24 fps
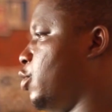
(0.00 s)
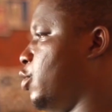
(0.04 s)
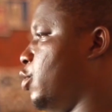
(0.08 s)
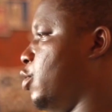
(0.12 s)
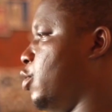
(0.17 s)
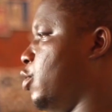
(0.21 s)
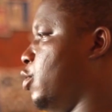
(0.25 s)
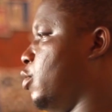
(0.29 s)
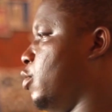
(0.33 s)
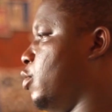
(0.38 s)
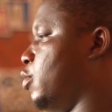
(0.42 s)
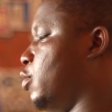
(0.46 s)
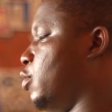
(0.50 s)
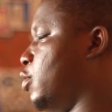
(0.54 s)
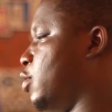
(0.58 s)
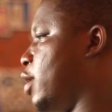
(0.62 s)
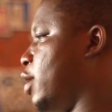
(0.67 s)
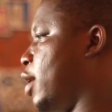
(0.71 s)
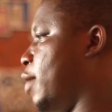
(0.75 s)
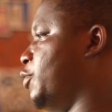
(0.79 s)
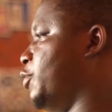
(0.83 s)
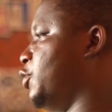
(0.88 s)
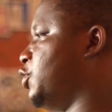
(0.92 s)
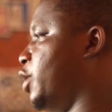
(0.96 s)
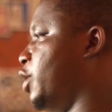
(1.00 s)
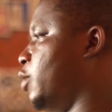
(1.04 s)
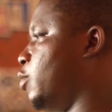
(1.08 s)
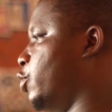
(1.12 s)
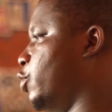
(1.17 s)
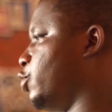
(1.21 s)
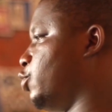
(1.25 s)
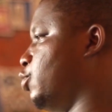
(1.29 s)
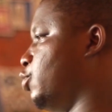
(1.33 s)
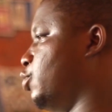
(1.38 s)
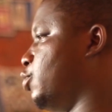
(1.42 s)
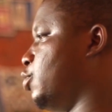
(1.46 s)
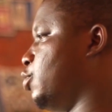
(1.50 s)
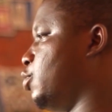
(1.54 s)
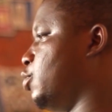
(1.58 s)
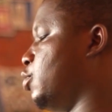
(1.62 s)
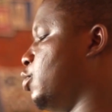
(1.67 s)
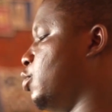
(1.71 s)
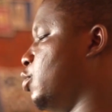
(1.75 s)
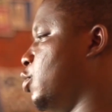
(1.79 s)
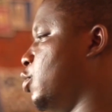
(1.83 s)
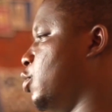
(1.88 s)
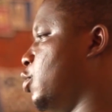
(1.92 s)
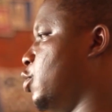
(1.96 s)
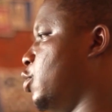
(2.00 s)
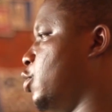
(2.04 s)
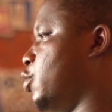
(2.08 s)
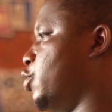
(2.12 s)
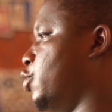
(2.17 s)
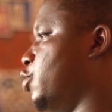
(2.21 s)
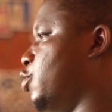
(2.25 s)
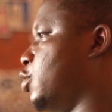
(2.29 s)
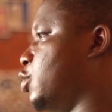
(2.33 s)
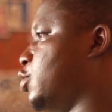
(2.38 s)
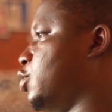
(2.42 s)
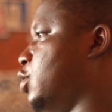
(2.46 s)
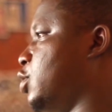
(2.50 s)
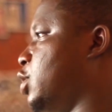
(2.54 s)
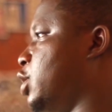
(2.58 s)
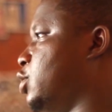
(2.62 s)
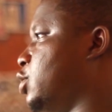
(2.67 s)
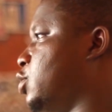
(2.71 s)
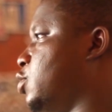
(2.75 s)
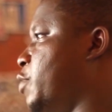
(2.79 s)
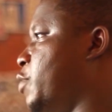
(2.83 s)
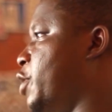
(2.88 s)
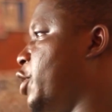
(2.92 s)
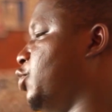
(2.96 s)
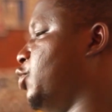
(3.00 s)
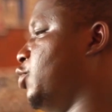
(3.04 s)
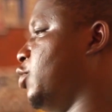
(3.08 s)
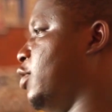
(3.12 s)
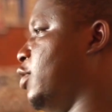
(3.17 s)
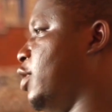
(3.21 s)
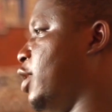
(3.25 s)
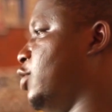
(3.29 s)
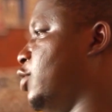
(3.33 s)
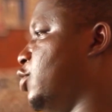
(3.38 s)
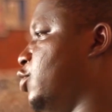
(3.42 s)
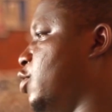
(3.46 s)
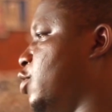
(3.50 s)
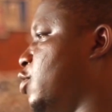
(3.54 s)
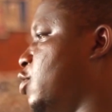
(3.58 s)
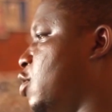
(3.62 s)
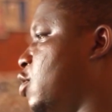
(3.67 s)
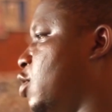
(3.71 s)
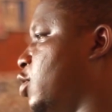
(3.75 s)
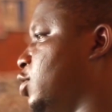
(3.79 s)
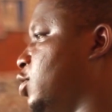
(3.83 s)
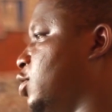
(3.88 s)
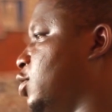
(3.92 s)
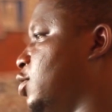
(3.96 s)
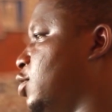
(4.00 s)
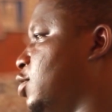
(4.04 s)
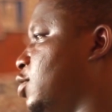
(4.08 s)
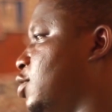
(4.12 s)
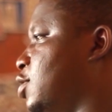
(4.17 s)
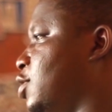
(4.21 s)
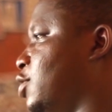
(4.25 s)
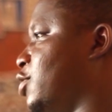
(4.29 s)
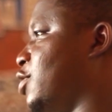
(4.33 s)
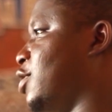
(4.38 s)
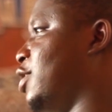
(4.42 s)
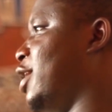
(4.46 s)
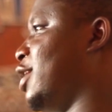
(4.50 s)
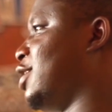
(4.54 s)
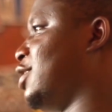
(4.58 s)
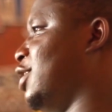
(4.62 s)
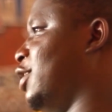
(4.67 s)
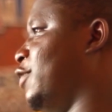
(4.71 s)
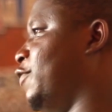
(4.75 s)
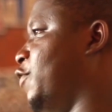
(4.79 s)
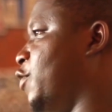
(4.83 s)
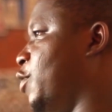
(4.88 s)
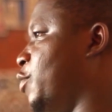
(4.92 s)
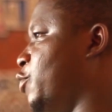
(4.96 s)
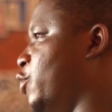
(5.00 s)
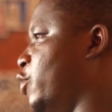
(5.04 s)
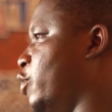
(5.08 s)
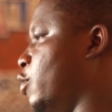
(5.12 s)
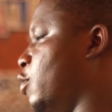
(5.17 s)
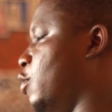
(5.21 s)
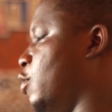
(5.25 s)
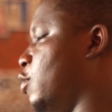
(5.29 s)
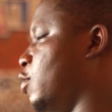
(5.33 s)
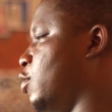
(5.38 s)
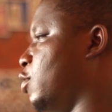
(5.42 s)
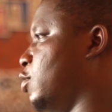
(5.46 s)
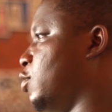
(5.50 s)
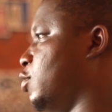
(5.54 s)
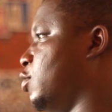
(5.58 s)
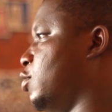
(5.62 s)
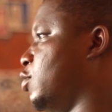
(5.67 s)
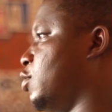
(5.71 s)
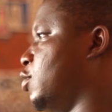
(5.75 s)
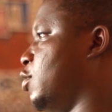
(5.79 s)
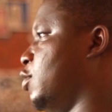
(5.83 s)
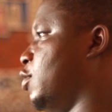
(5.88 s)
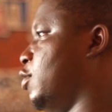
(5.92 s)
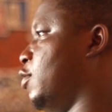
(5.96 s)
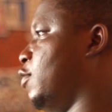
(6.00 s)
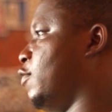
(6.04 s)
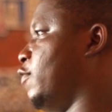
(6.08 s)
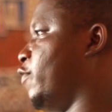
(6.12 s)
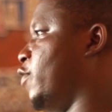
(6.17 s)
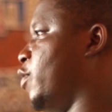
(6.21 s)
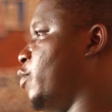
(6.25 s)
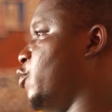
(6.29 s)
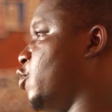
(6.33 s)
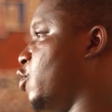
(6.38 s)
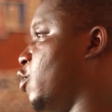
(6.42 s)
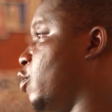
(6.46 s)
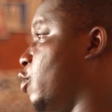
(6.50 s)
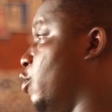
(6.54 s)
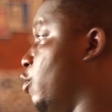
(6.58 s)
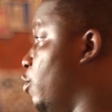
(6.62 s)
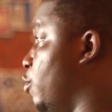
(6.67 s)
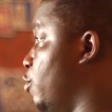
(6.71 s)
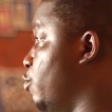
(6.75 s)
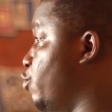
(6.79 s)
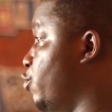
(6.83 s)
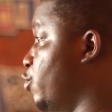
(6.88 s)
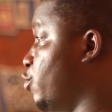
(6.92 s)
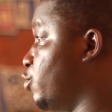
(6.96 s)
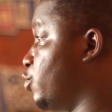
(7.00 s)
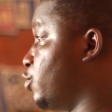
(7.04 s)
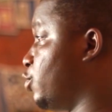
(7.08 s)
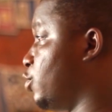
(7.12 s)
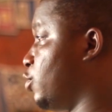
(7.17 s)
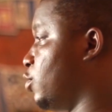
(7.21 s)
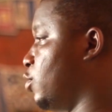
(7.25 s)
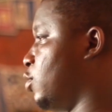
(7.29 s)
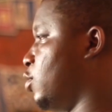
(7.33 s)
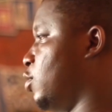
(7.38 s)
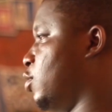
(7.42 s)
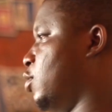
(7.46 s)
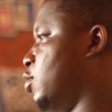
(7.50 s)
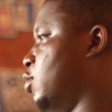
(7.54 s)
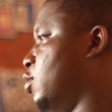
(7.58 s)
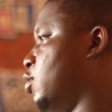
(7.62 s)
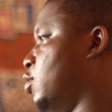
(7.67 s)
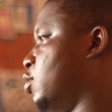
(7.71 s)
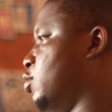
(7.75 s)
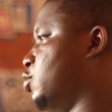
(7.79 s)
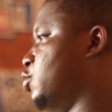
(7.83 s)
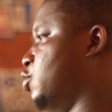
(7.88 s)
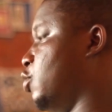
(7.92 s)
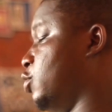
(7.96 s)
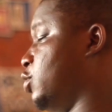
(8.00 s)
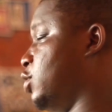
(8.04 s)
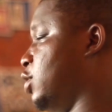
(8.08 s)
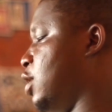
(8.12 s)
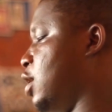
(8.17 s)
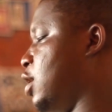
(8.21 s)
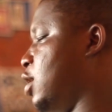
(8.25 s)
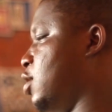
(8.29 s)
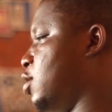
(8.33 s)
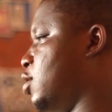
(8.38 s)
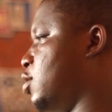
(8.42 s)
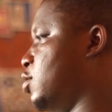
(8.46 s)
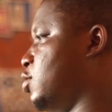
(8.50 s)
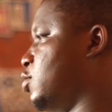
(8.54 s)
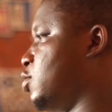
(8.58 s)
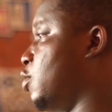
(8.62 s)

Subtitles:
you know, appreciate what you do, you also need to make sure that you're not disconnected from your root totally.